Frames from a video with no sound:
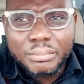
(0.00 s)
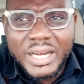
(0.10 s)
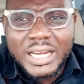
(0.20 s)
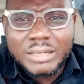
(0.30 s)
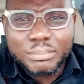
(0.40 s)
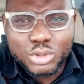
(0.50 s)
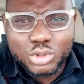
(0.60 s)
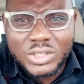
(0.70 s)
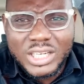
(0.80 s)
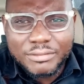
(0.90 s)
bank
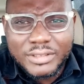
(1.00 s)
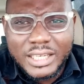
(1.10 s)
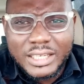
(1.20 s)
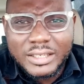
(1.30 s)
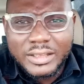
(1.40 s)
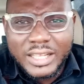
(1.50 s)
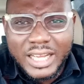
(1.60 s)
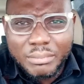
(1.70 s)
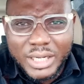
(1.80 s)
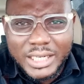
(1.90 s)
pursuing after
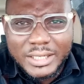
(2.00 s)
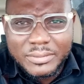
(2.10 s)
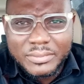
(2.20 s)
their money.